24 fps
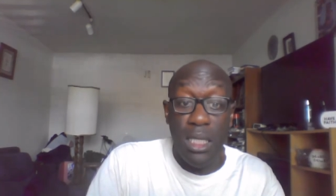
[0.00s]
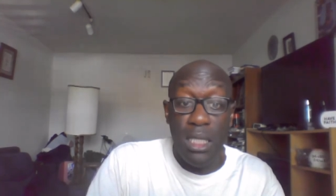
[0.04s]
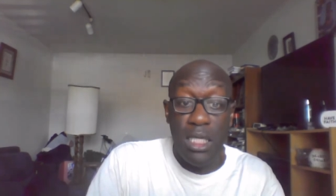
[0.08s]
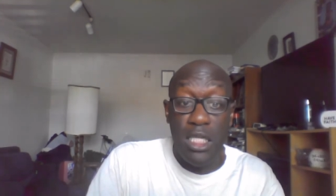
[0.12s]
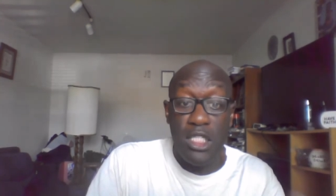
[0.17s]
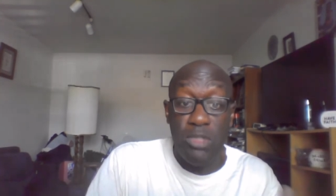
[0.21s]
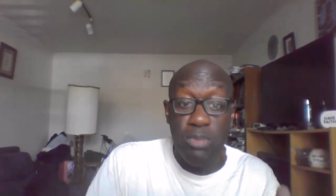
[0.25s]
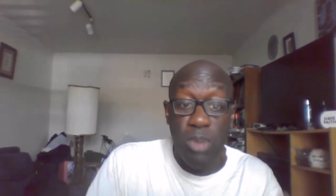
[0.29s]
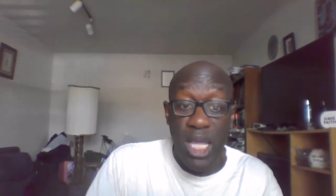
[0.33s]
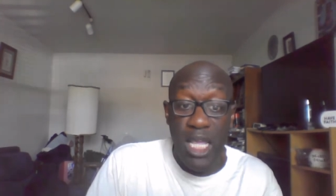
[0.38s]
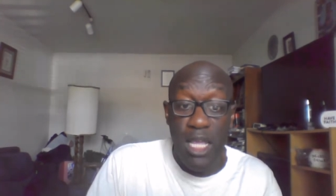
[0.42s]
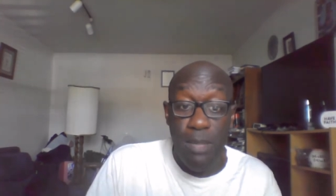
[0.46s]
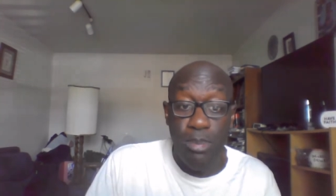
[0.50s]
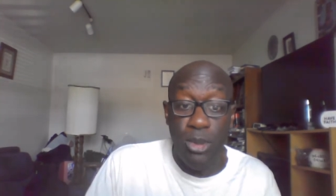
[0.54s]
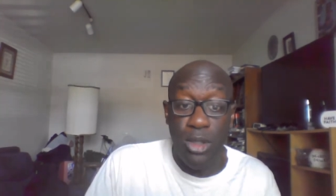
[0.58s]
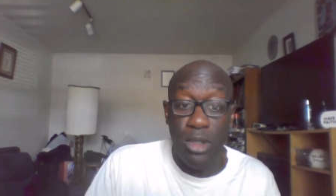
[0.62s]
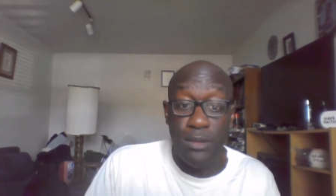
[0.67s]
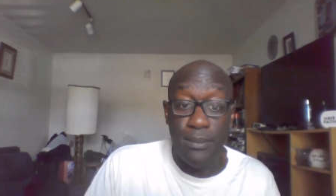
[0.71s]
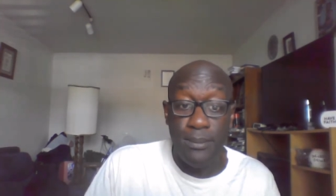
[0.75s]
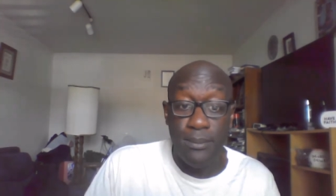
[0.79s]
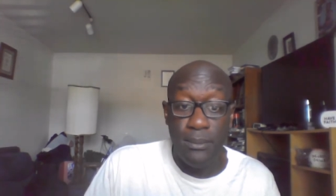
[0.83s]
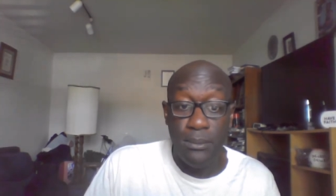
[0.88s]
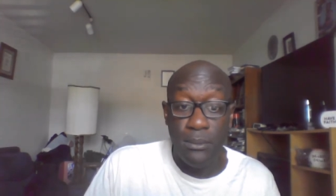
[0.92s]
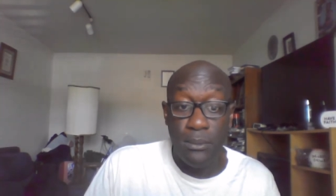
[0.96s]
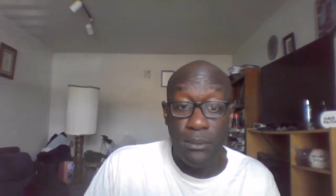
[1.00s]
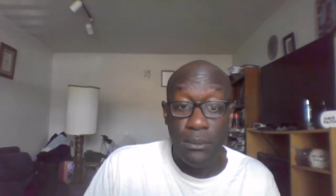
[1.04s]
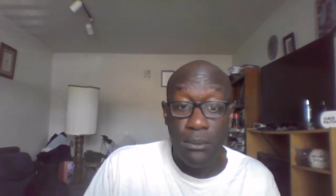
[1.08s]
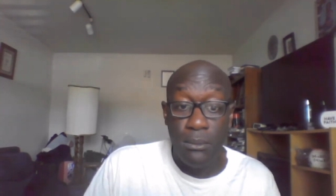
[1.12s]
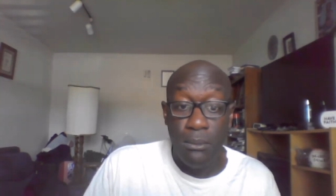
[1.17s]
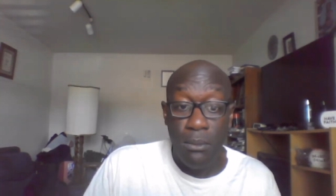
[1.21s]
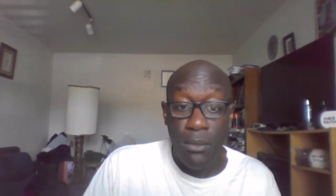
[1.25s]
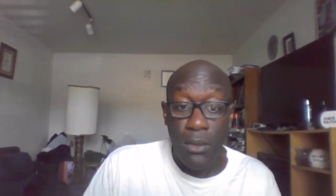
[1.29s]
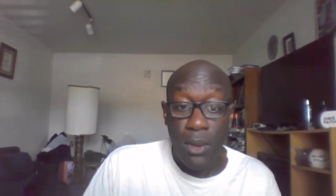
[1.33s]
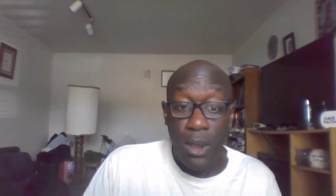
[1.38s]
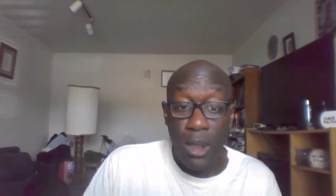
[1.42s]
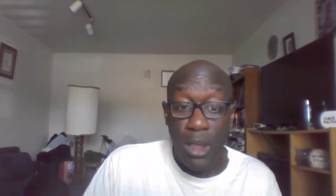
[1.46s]
in his people.
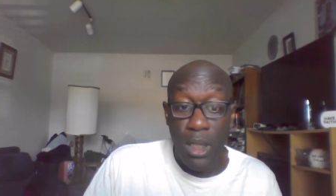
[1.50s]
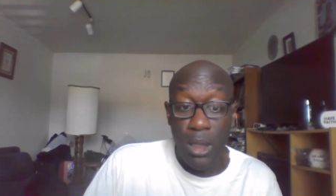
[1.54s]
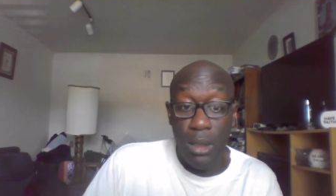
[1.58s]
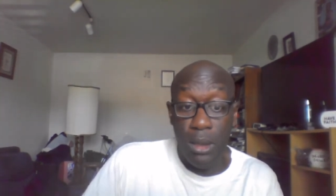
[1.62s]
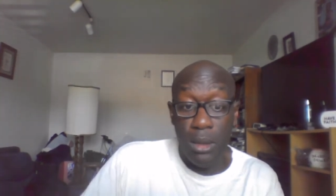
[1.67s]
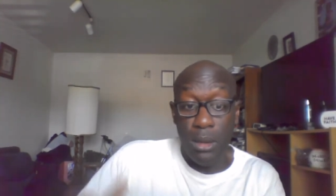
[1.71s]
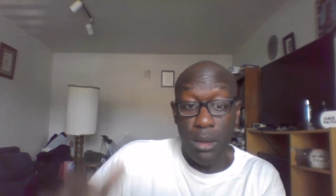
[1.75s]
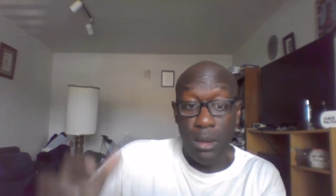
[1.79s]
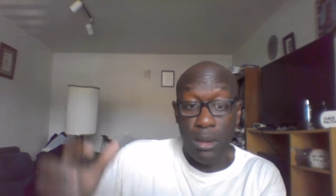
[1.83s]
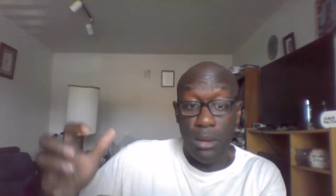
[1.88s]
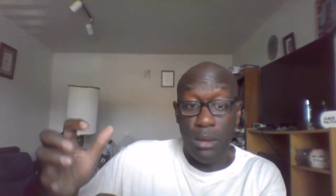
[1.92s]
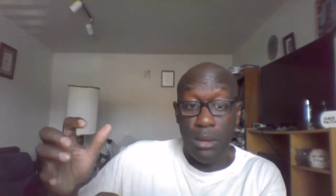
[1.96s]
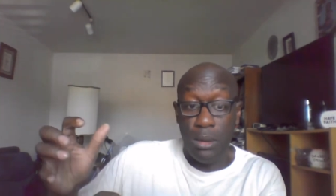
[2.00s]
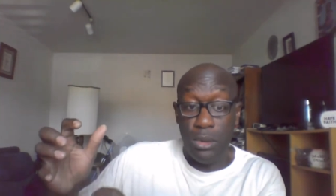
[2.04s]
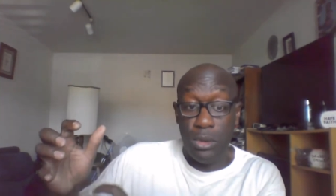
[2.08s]
In the